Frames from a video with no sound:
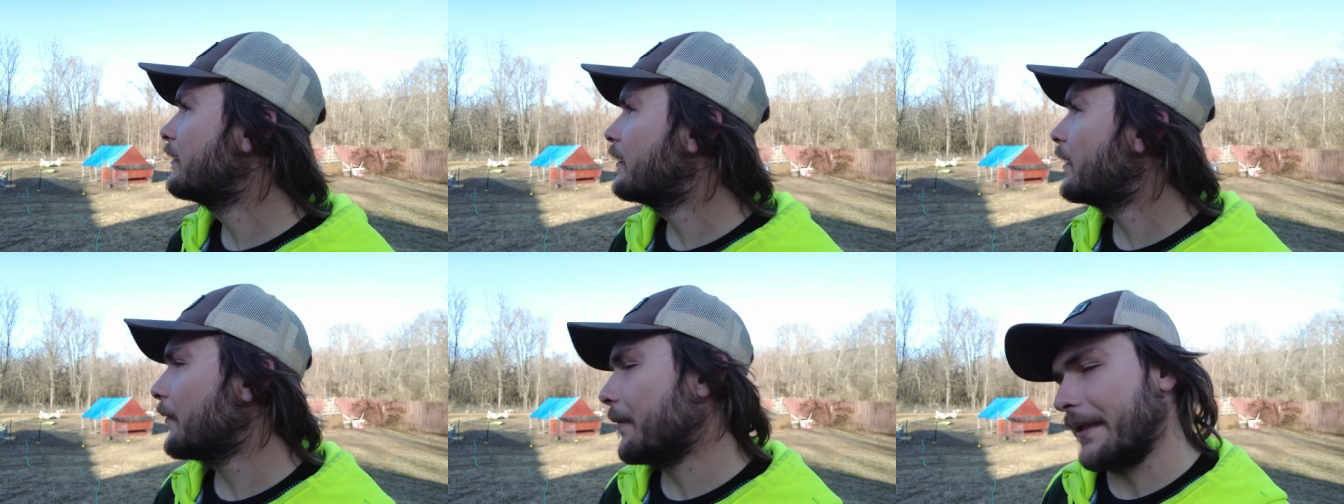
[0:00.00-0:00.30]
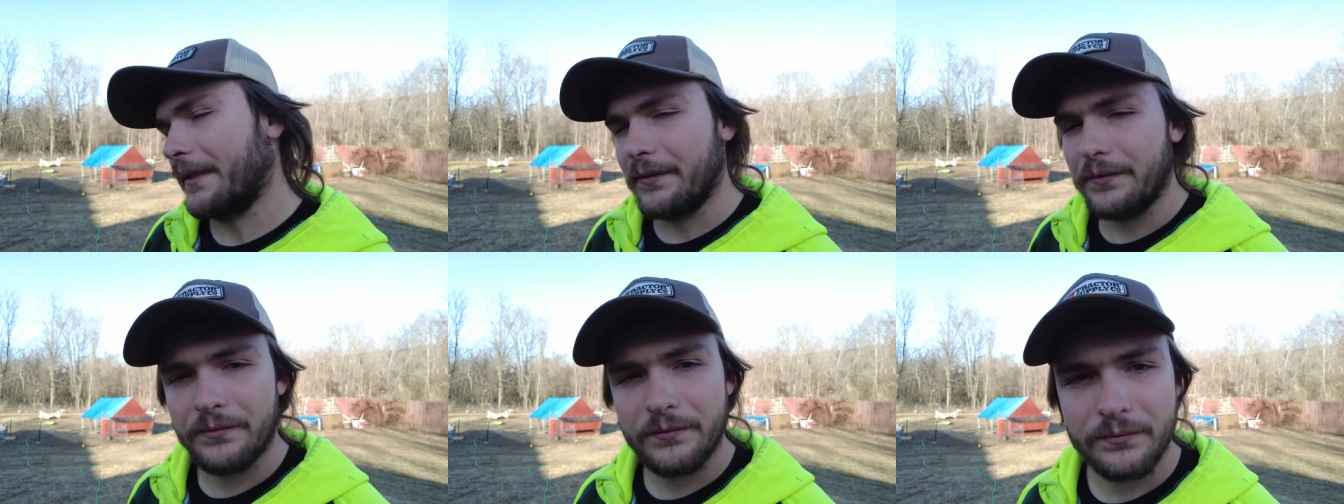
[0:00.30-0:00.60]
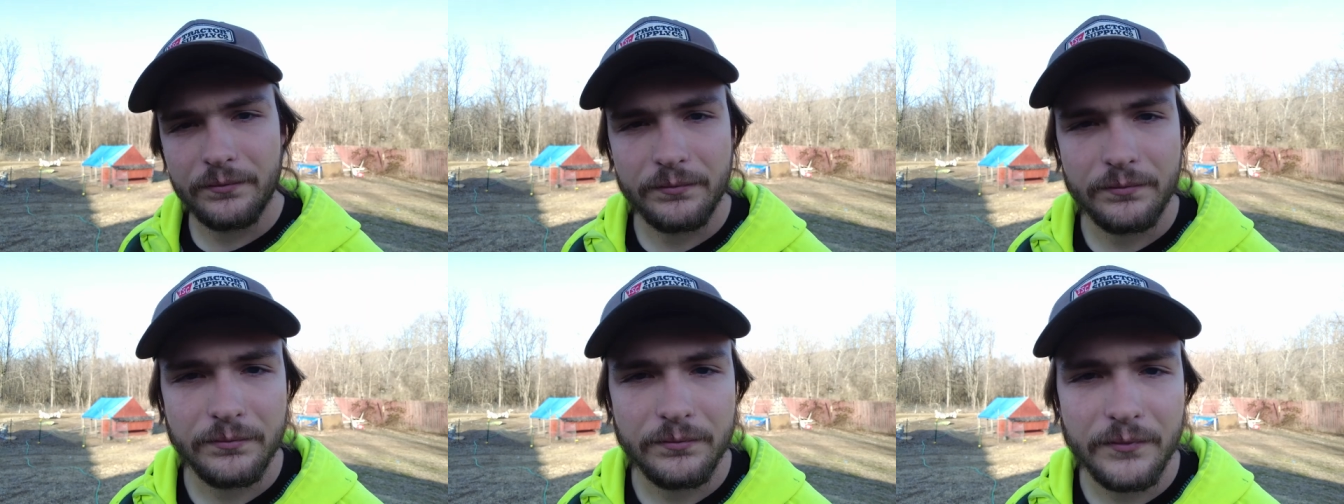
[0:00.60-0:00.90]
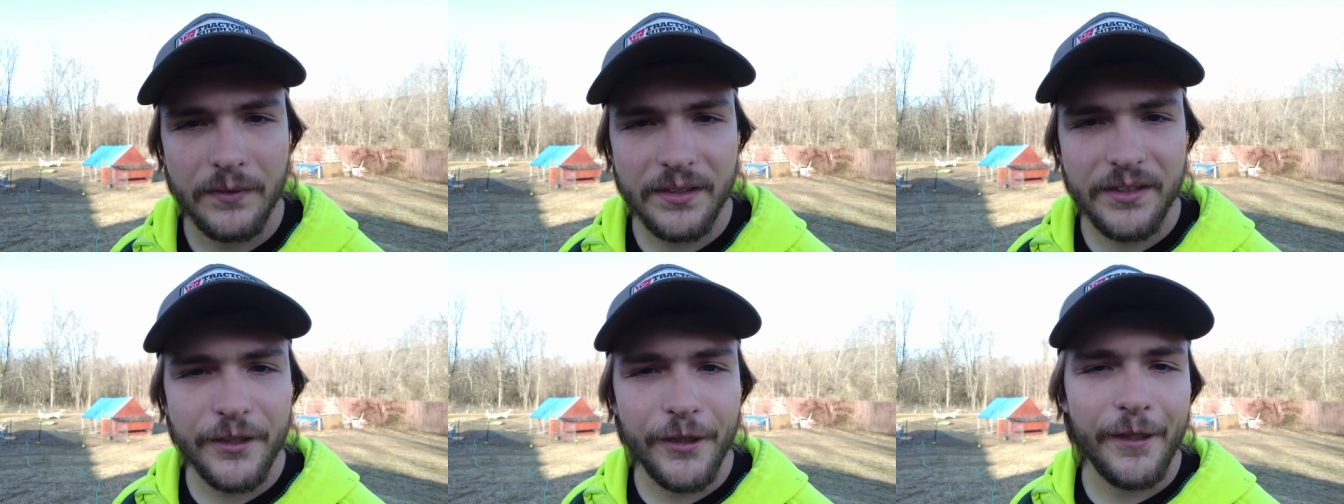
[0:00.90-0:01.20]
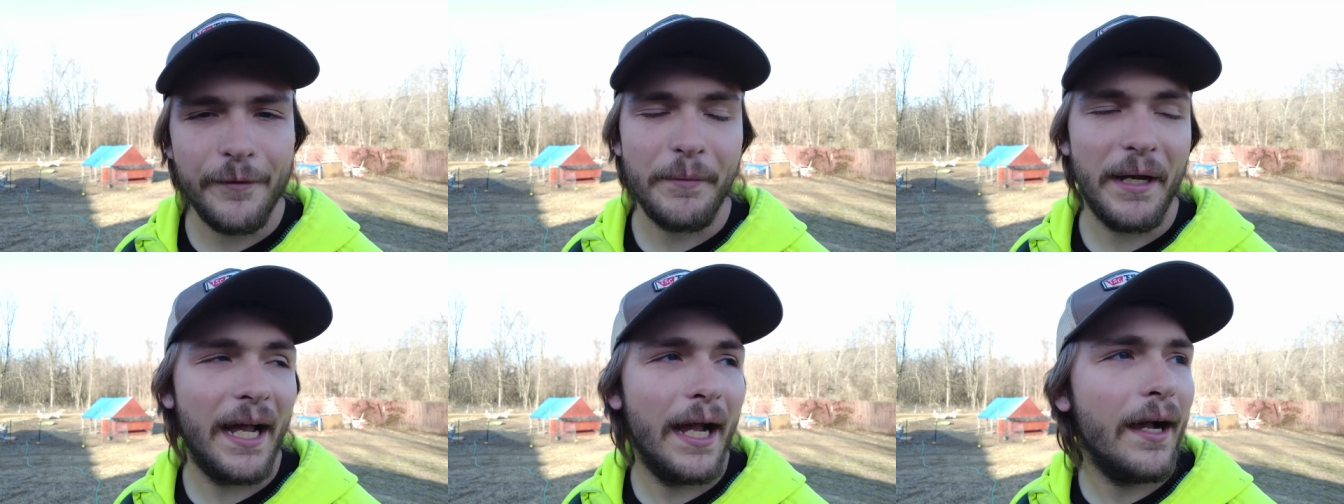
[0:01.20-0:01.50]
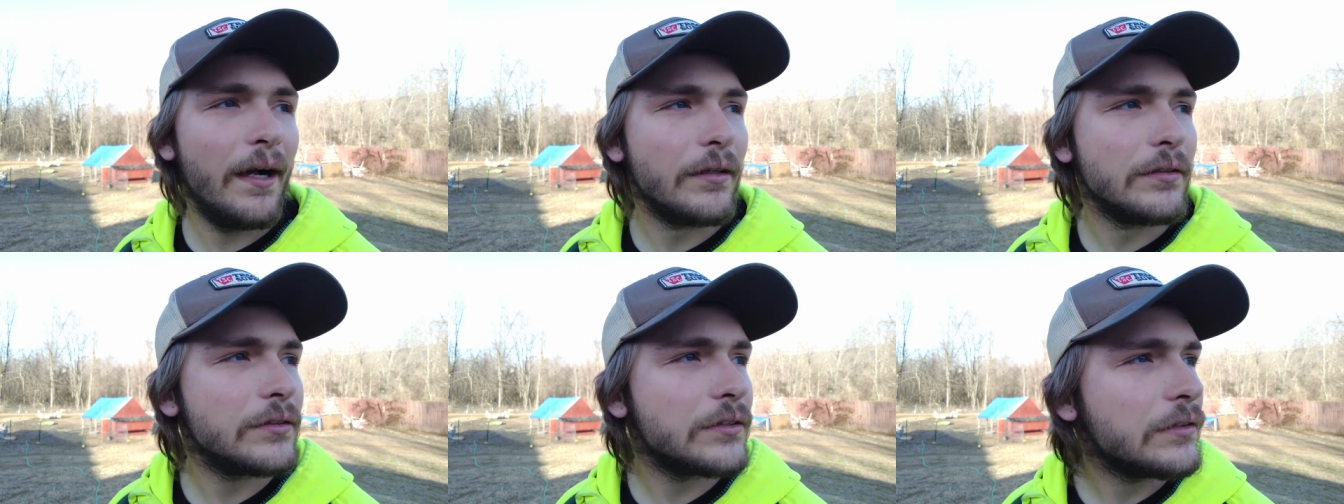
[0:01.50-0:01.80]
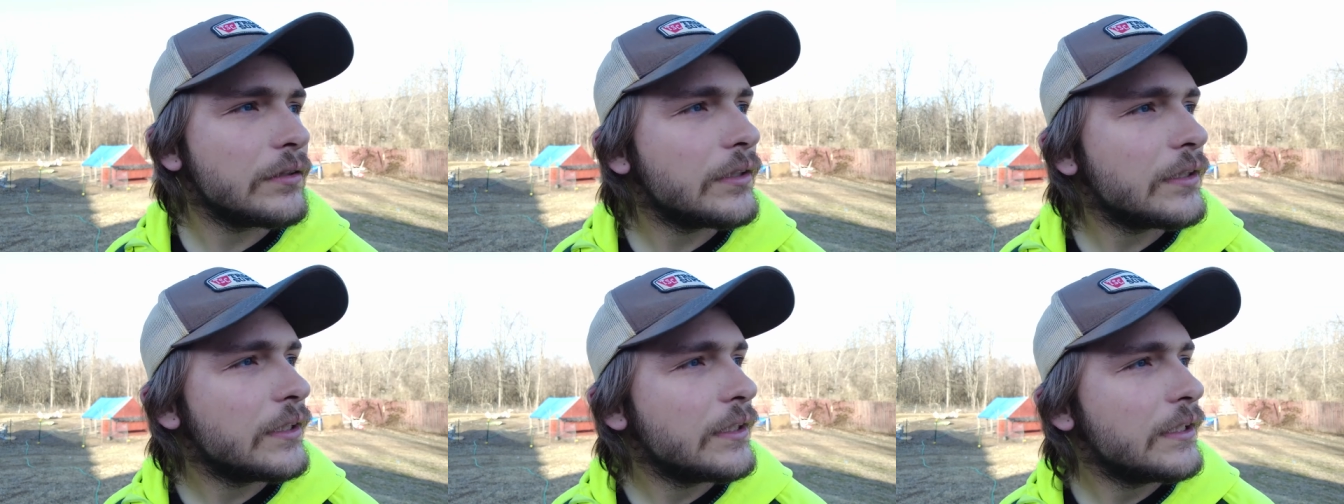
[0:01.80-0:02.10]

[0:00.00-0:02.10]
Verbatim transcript: I mean, I still have my house.